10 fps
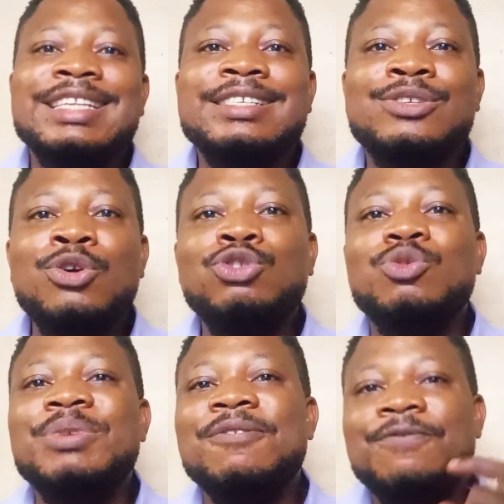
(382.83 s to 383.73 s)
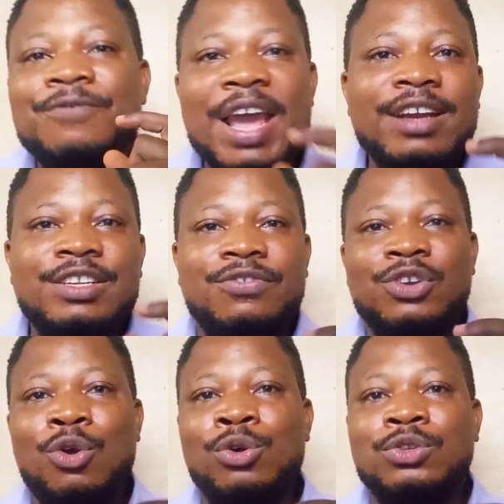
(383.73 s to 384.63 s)
It is going to be very
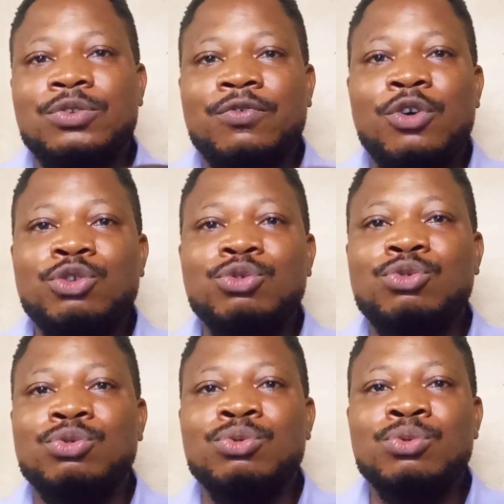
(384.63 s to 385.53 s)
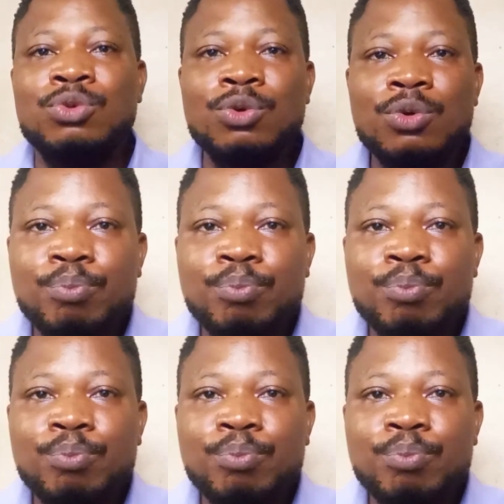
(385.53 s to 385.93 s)
difficult for you to